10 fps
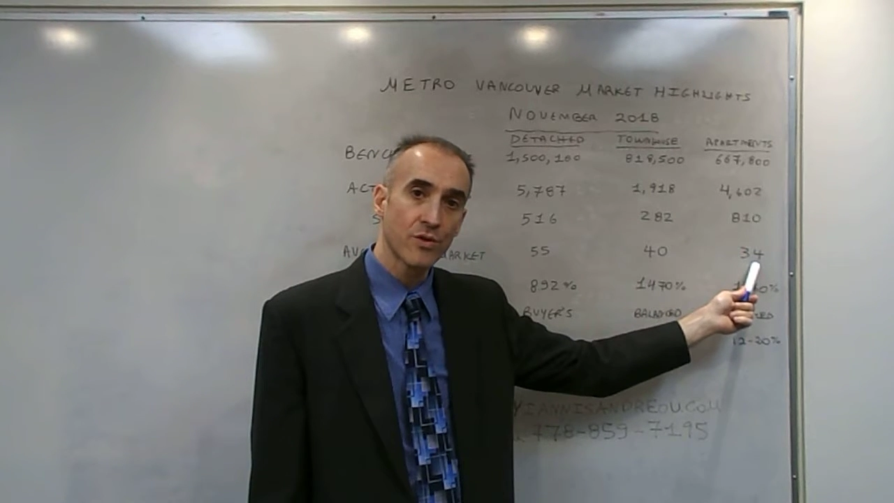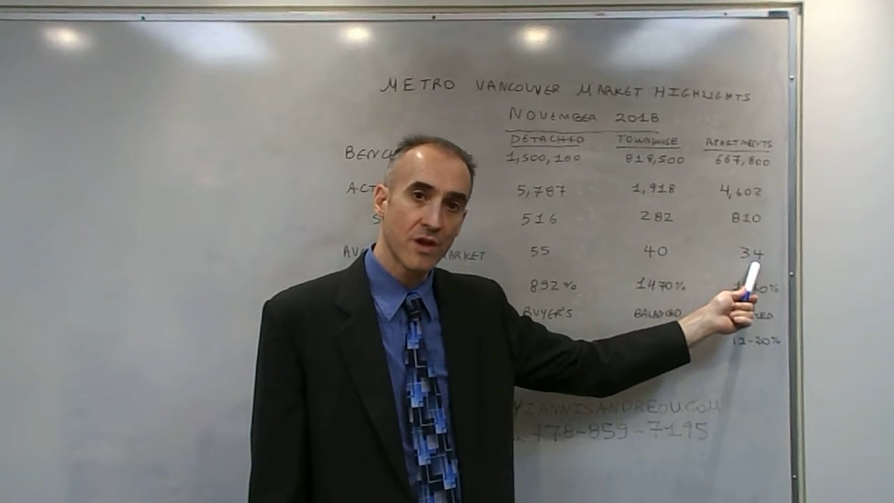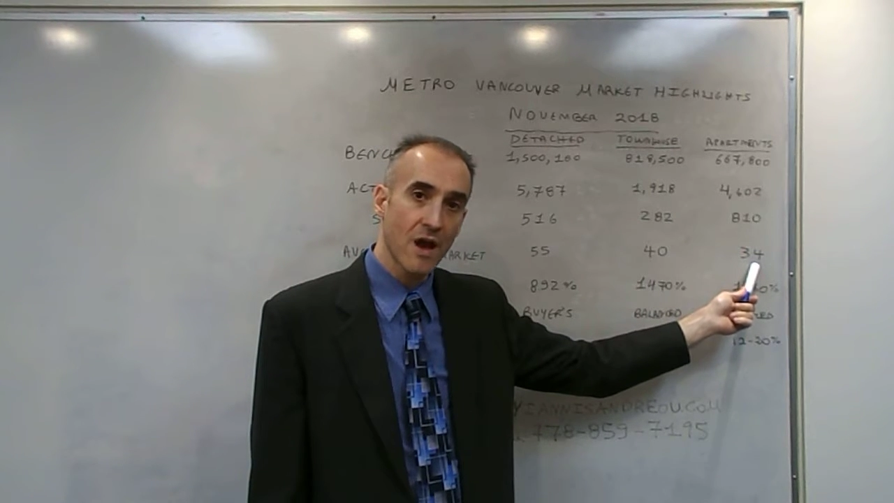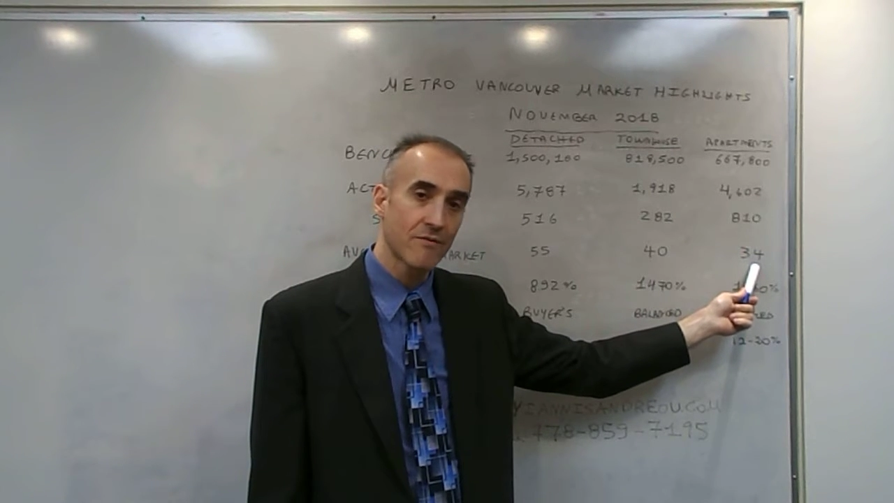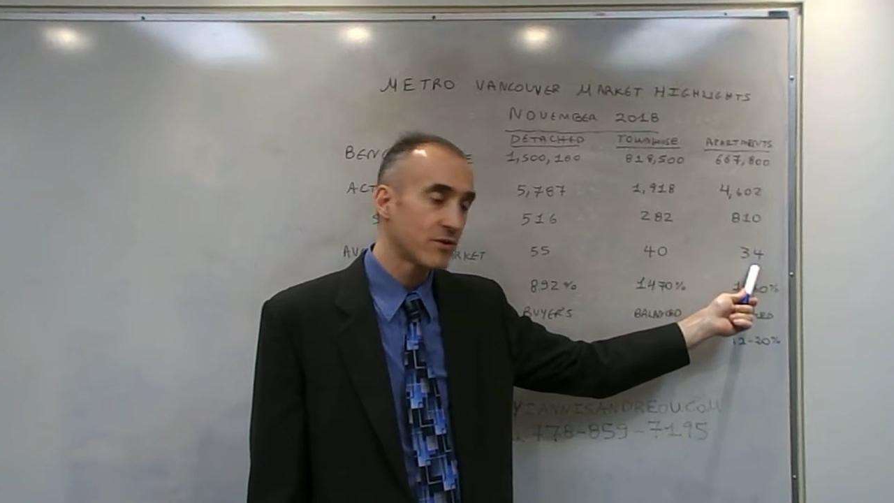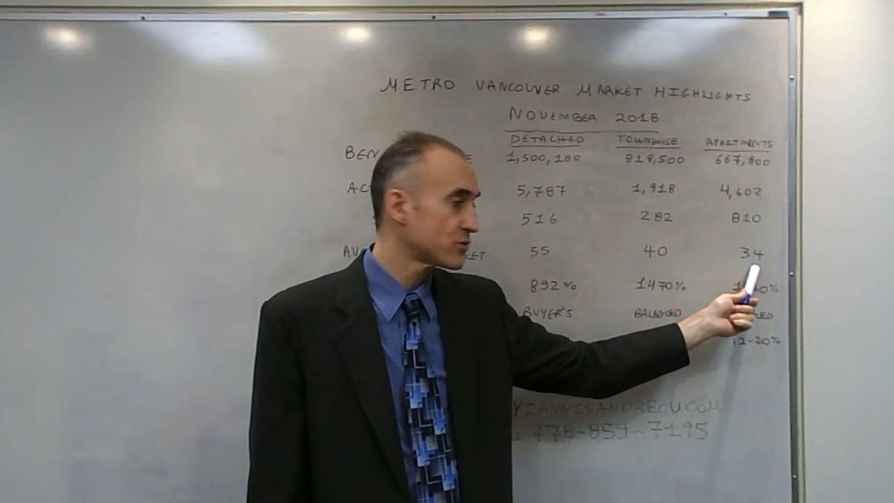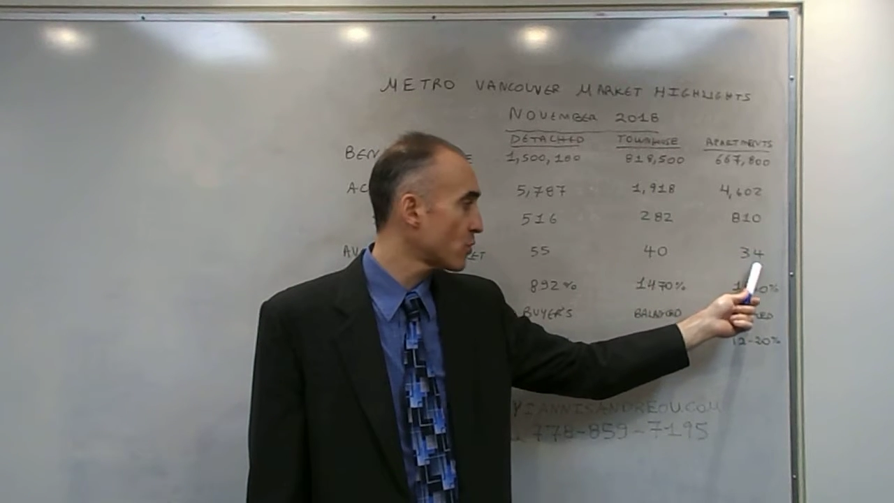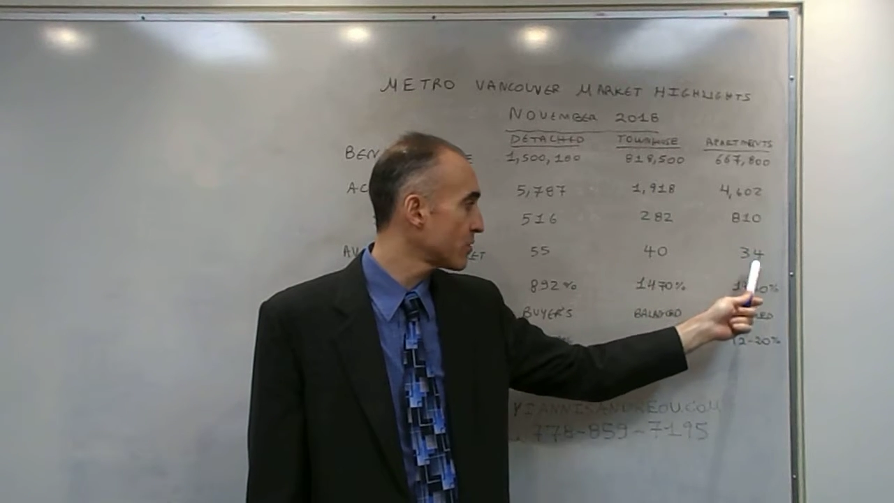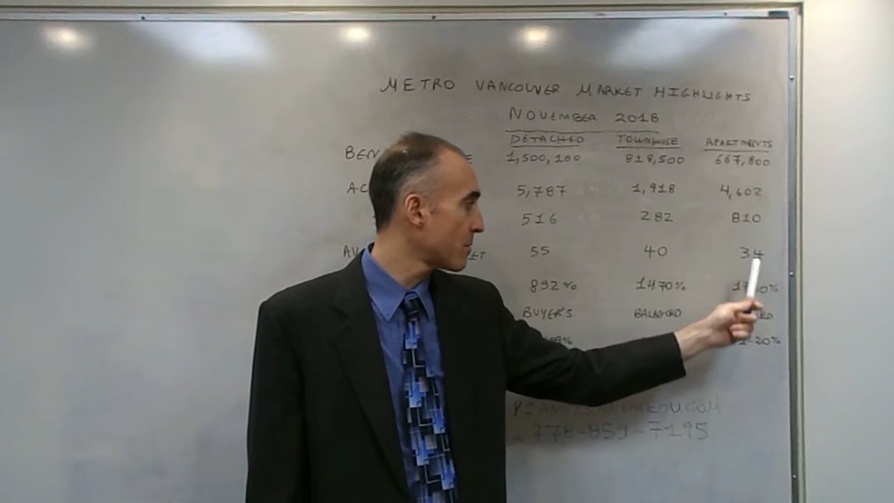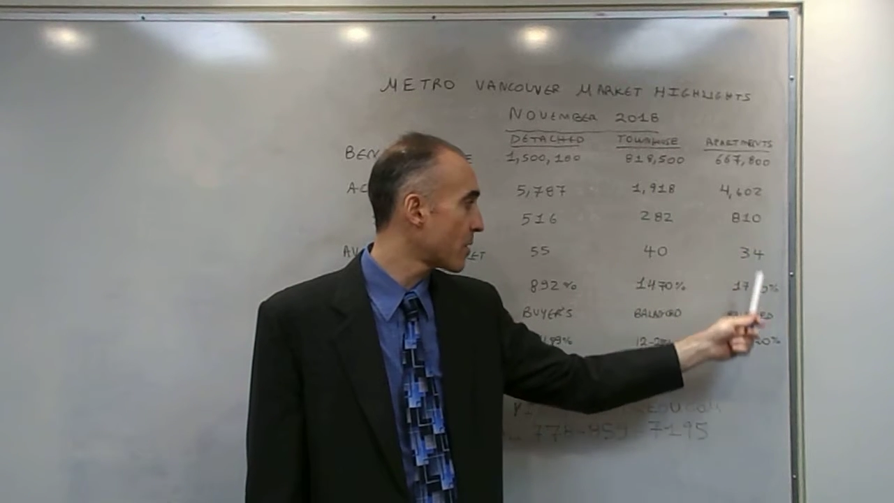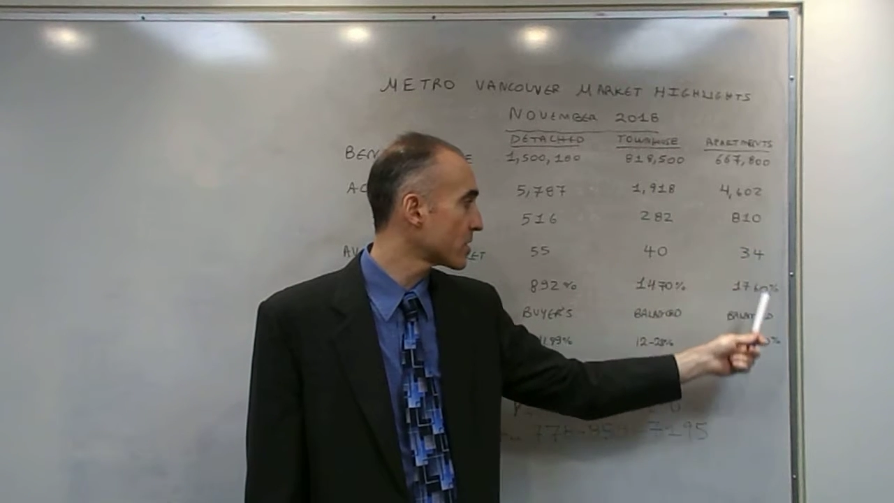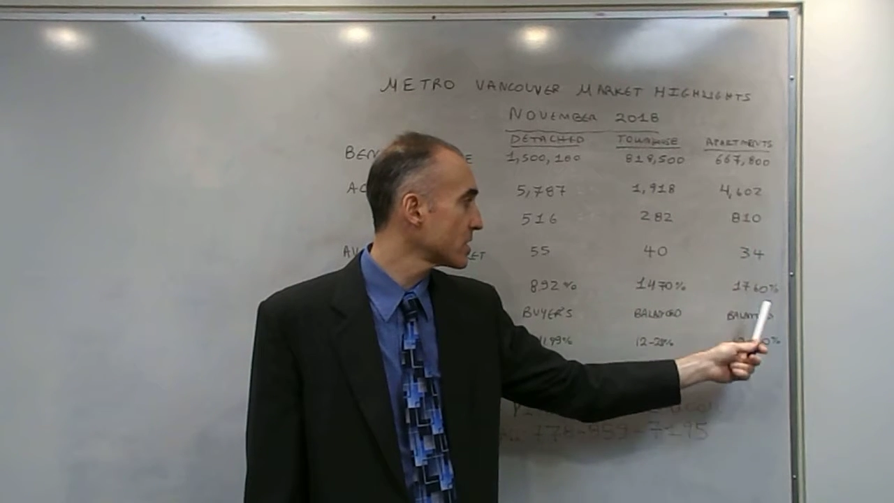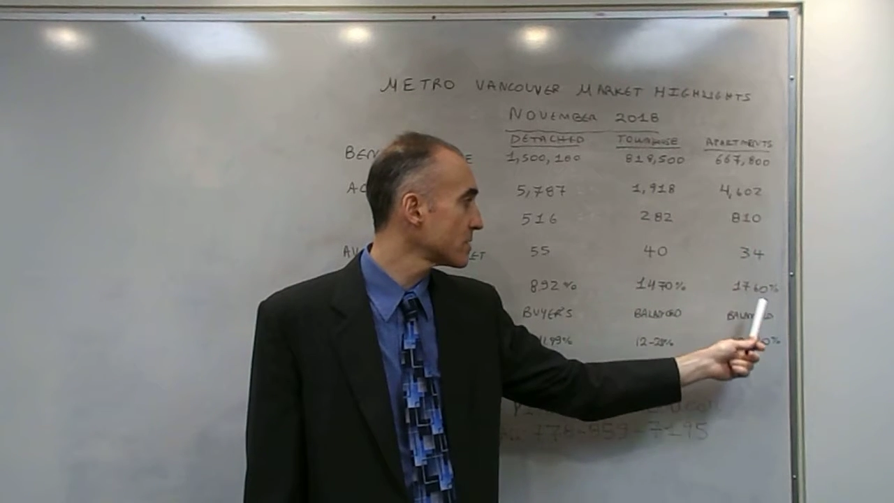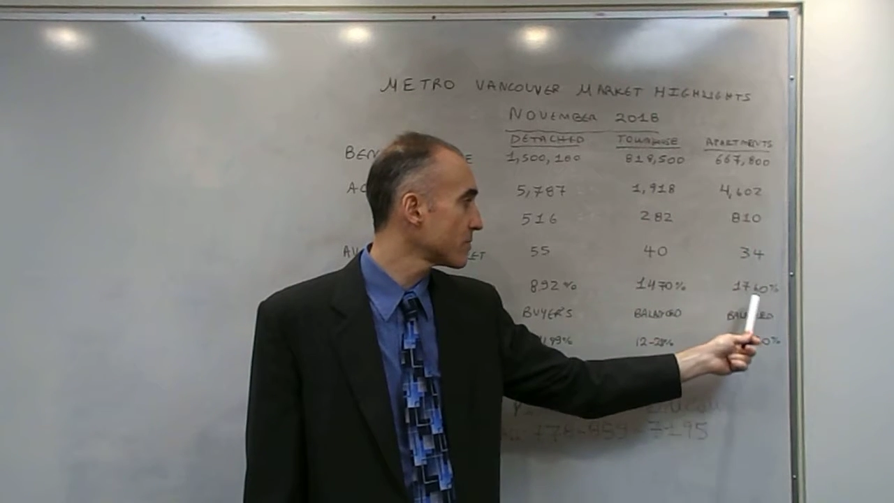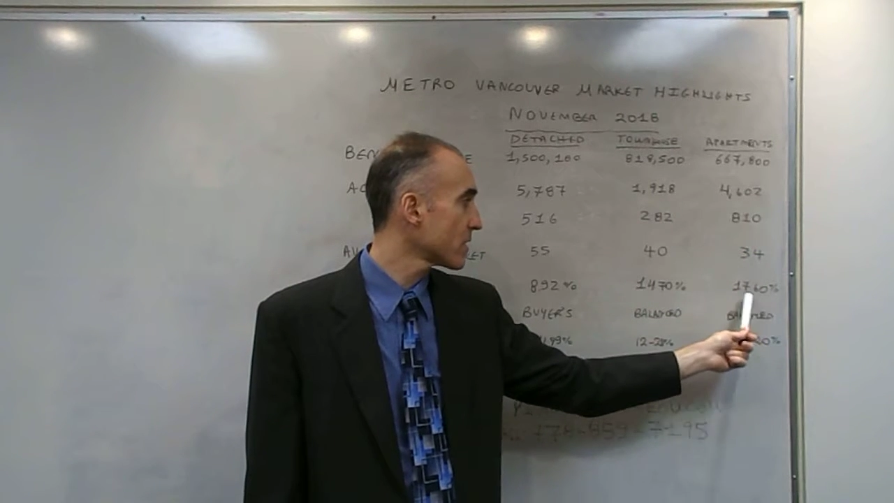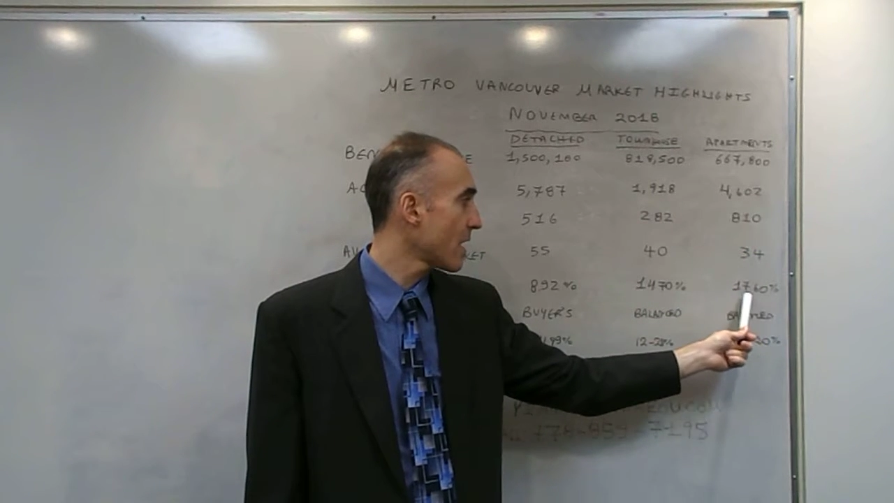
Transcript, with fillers: on the average on the market,